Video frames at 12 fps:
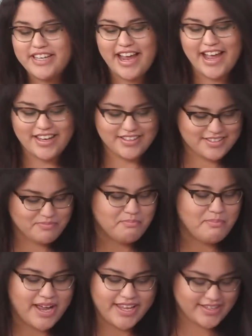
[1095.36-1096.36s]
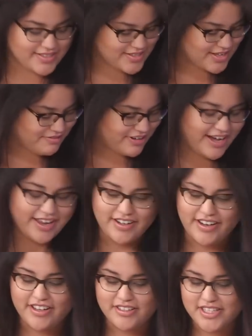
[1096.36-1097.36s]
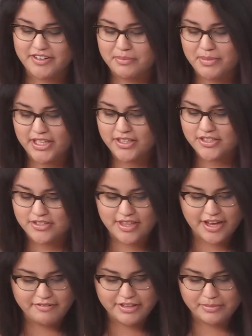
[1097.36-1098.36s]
If we had mics that were handheld, I would make you do that with